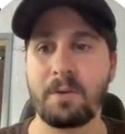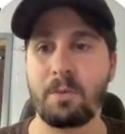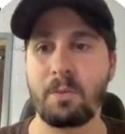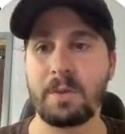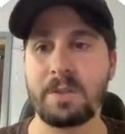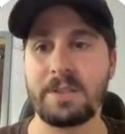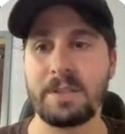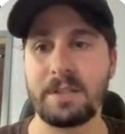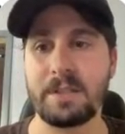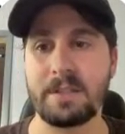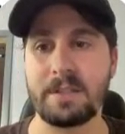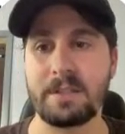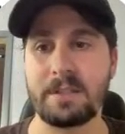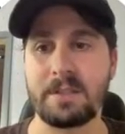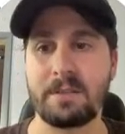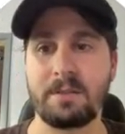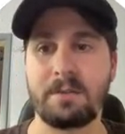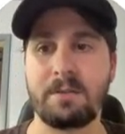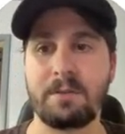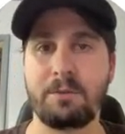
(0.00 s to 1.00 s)
which
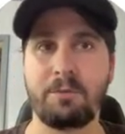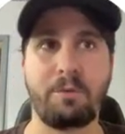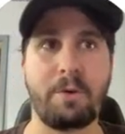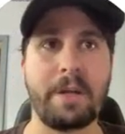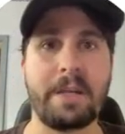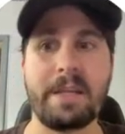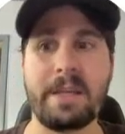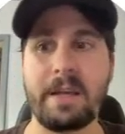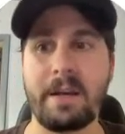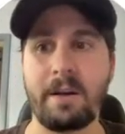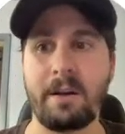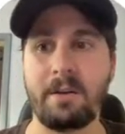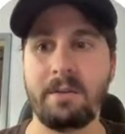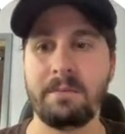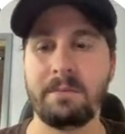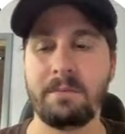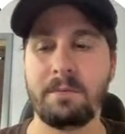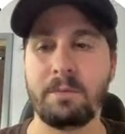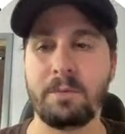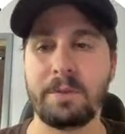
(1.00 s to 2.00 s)
is right
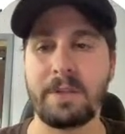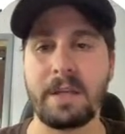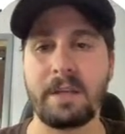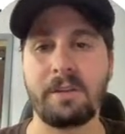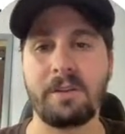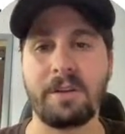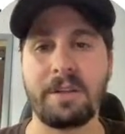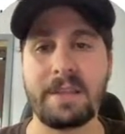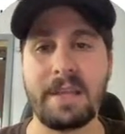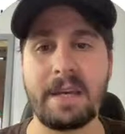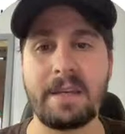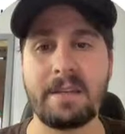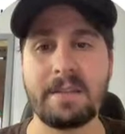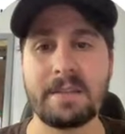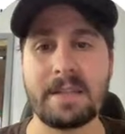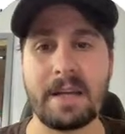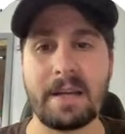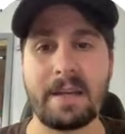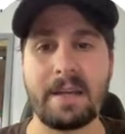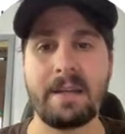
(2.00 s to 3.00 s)
here. We'll take a look at that in a
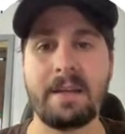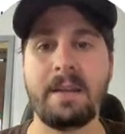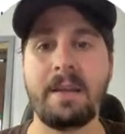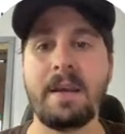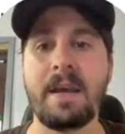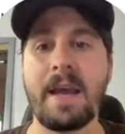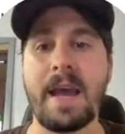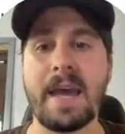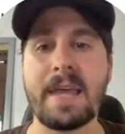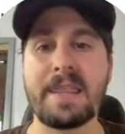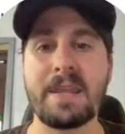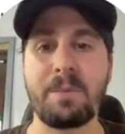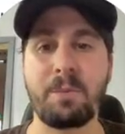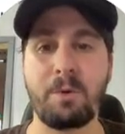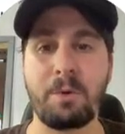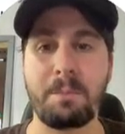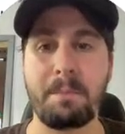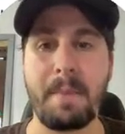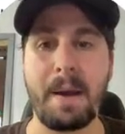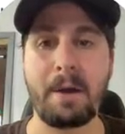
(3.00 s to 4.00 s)
second. And then
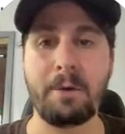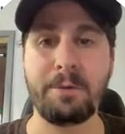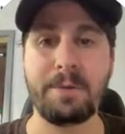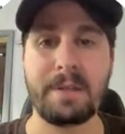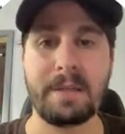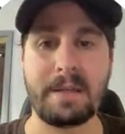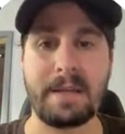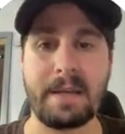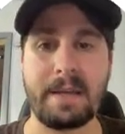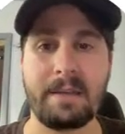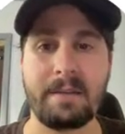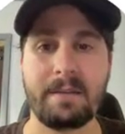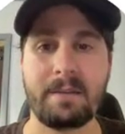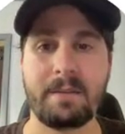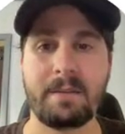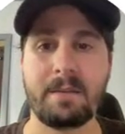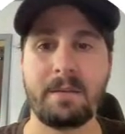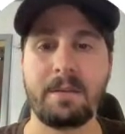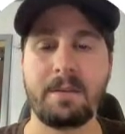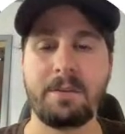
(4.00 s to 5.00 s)
we're mounting
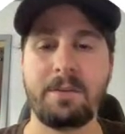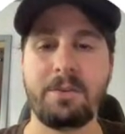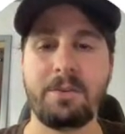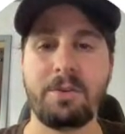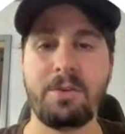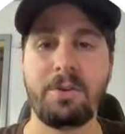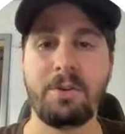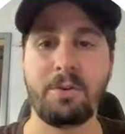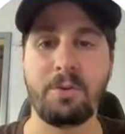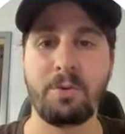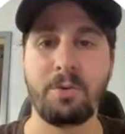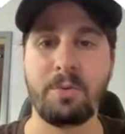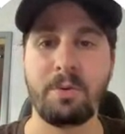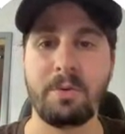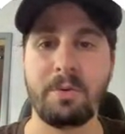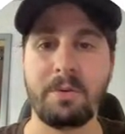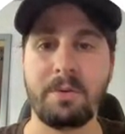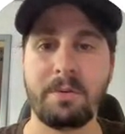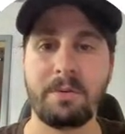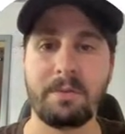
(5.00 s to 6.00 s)
it to
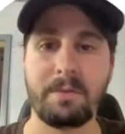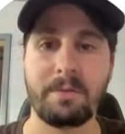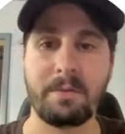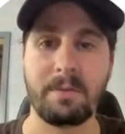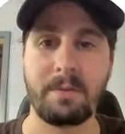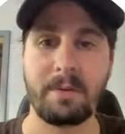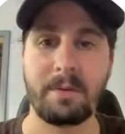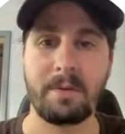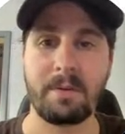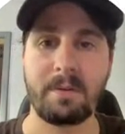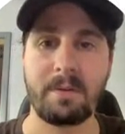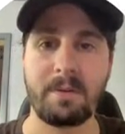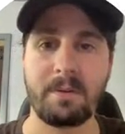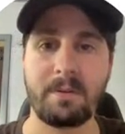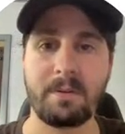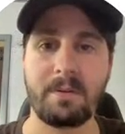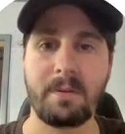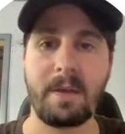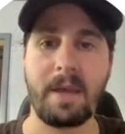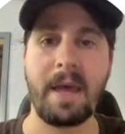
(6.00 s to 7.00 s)

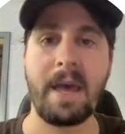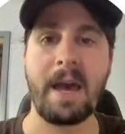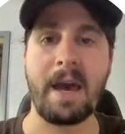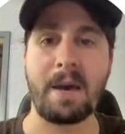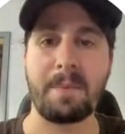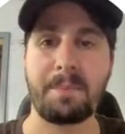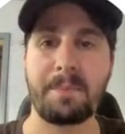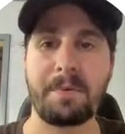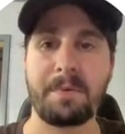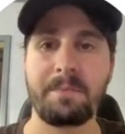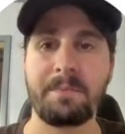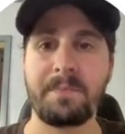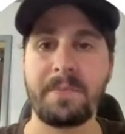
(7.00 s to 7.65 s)
app.